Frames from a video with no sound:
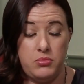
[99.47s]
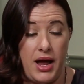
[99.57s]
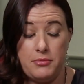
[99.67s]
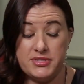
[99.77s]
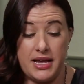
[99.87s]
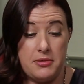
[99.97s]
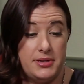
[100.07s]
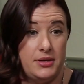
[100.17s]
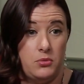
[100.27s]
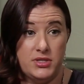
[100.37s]
I was
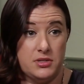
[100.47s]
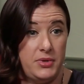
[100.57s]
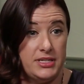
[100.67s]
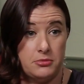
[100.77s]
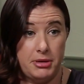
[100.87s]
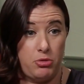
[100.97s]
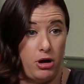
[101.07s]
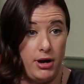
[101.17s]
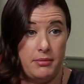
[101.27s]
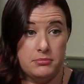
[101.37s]
coming in once a week to
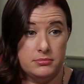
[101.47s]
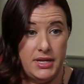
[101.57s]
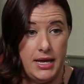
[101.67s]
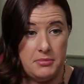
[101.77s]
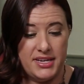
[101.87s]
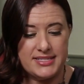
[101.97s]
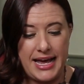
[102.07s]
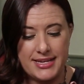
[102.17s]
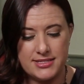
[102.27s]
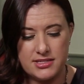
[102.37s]
reprogram,
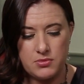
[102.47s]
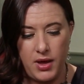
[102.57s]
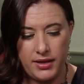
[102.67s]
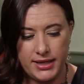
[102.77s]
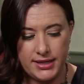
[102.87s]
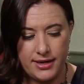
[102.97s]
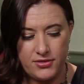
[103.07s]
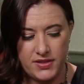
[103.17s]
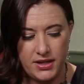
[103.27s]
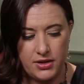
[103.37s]
because as the swelling and
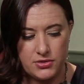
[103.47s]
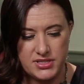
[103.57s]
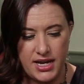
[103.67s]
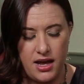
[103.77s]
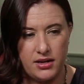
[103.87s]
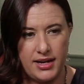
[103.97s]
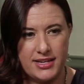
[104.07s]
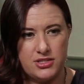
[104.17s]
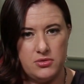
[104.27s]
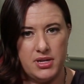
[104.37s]
everything goes down and
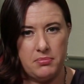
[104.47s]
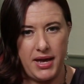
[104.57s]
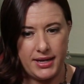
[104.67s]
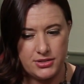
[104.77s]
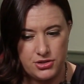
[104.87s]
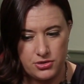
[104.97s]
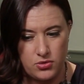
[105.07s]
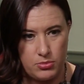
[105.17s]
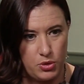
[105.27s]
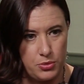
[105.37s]
as you get back into
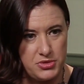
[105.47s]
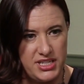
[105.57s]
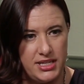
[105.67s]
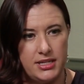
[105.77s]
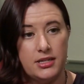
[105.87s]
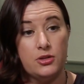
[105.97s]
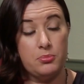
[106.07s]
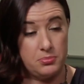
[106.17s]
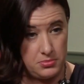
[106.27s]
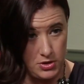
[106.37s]
your normal routine
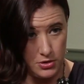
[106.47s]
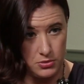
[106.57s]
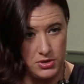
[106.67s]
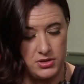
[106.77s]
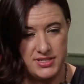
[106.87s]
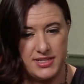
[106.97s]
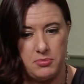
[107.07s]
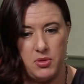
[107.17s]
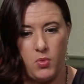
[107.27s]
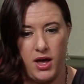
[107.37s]
and you know,
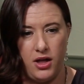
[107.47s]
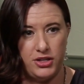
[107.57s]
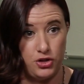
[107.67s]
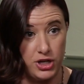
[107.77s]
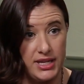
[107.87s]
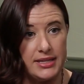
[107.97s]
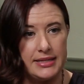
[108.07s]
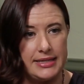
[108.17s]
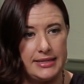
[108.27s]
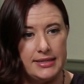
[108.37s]
sleeping well and you're
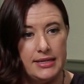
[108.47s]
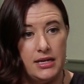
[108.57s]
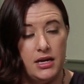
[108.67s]
healing,